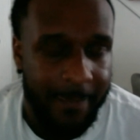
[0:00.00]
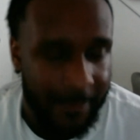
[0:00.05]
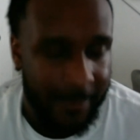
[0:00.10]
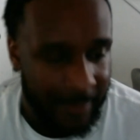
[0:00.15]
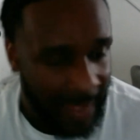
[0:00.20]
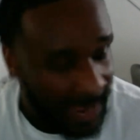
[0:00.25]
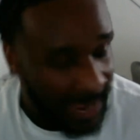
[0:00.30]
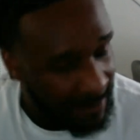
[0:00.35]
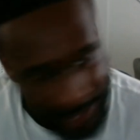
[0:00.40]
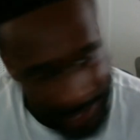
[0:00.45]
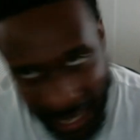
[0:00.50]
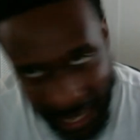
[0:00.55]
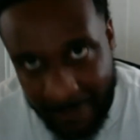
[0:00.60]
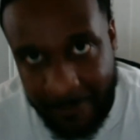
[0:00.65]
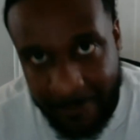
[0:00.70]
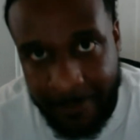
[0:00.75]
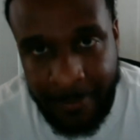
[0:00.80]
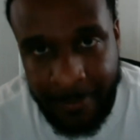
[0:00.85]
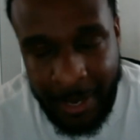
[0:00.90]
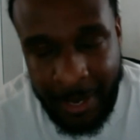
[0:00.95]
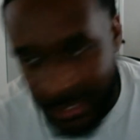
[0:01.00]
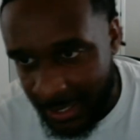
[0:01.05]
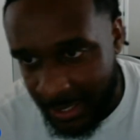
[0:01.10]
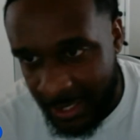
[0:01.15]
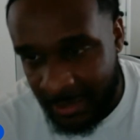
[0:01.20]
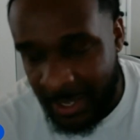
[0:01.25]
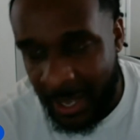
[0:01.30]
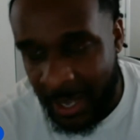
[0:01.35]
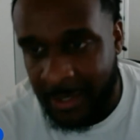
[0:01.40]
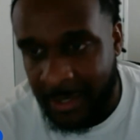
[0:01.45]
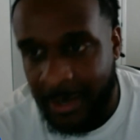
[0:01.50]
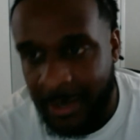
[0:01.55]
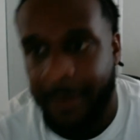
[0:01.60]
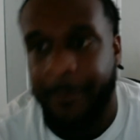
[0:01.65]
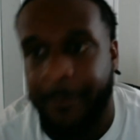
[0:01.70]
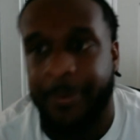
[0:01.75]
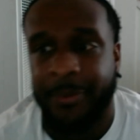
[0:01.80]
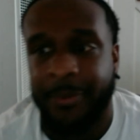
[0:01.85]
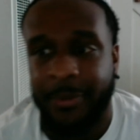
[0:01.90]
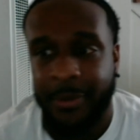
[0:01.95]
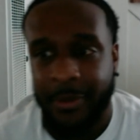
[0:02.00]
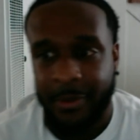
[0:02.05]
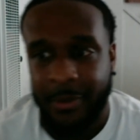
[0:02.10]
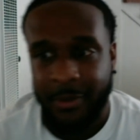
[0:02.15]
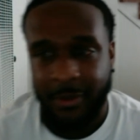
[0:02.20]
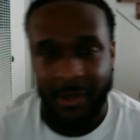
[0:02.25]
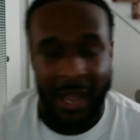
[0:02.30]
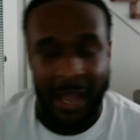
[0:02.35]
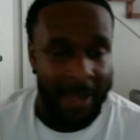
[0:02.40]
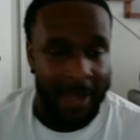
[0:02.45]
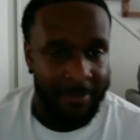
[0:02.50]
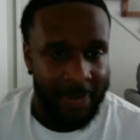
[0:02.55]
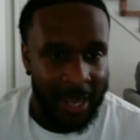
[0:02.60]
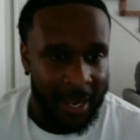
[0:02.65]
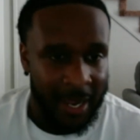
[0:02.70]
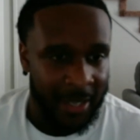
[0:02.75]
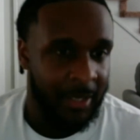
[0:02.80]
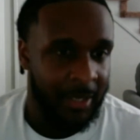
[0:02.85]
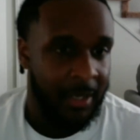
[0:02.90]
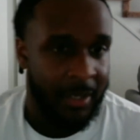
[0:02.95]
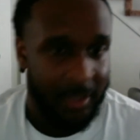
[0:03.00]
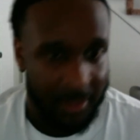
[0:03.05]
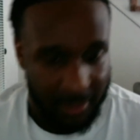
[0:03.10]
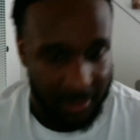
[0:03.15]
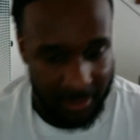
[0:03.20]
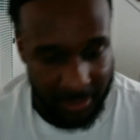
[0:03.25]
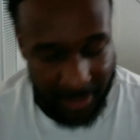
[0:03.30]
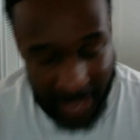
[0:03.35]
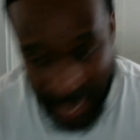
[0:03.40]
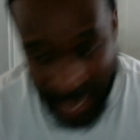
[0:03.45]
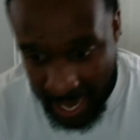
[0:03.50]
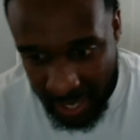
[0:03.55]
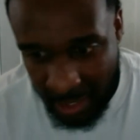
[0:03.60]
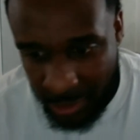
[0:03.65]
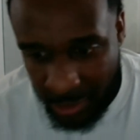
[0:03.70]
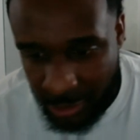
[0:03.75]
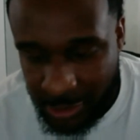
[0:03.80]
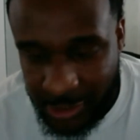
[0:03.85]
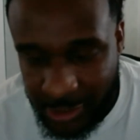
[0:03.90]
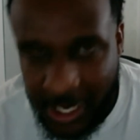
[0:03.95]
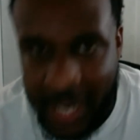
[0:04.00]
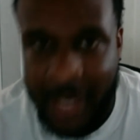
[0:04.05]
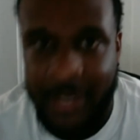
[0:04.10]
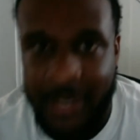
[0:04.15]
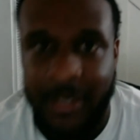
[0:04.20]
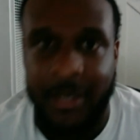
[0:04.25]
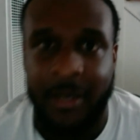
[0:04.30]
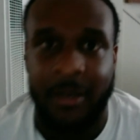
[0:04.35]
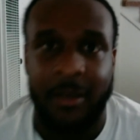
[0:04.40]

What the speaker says: I'm not making that up. I'm not understanding.